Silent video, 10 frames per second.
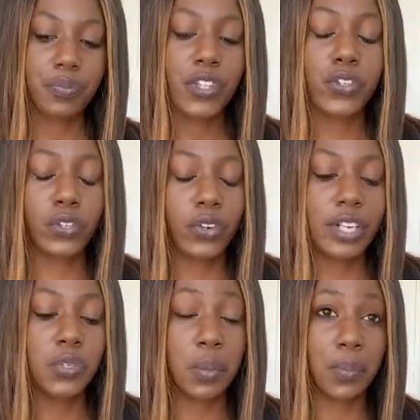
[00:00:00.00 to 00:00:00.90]
They're
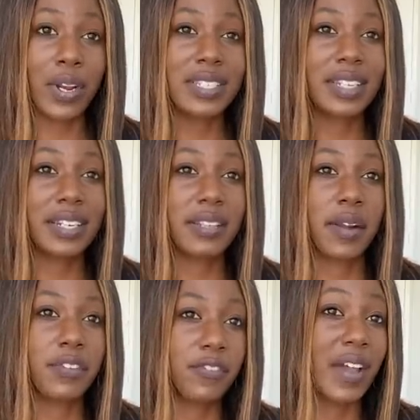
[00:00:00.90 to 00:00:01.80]
learning to embrace it instead
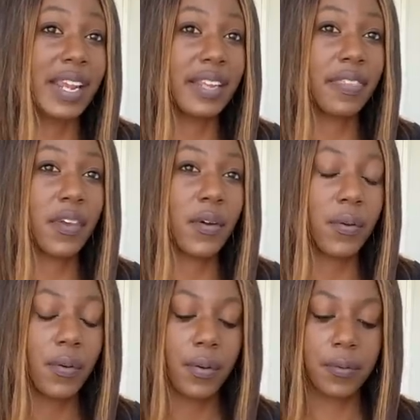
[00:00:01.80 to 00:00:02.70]
of to fight it,
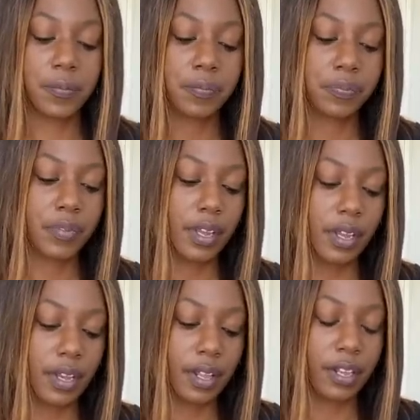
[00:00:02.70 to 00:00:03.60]
though.
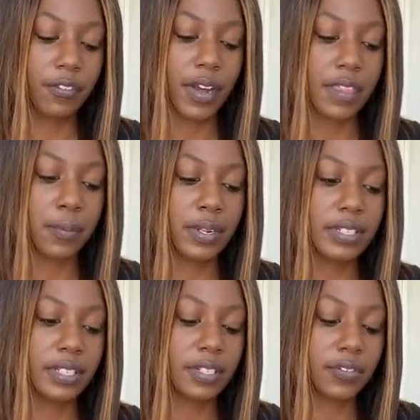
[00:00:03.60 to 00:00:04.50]
Clarify the
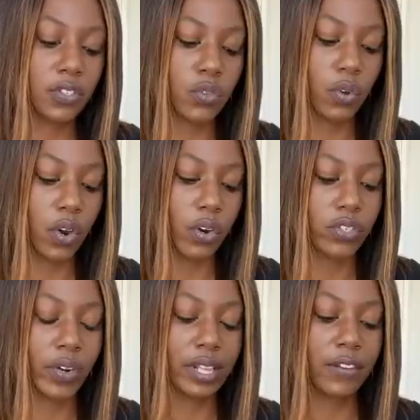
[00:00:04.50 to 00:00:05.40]
Princess of,
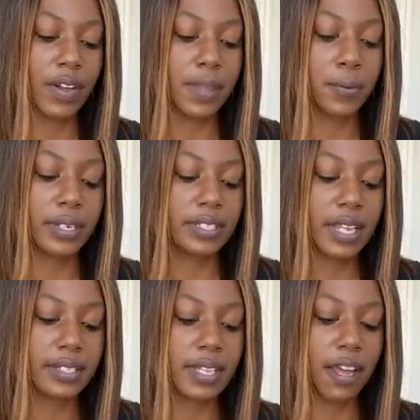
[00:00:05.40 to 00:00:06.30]
clarify the
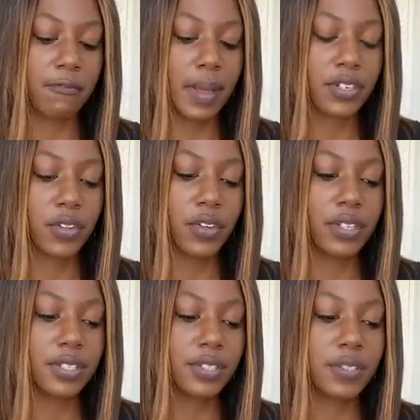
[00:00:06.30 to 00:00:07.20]
Princess of
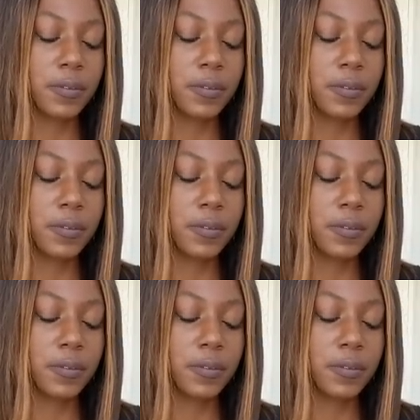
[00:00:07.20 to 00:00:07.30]
Pentacles.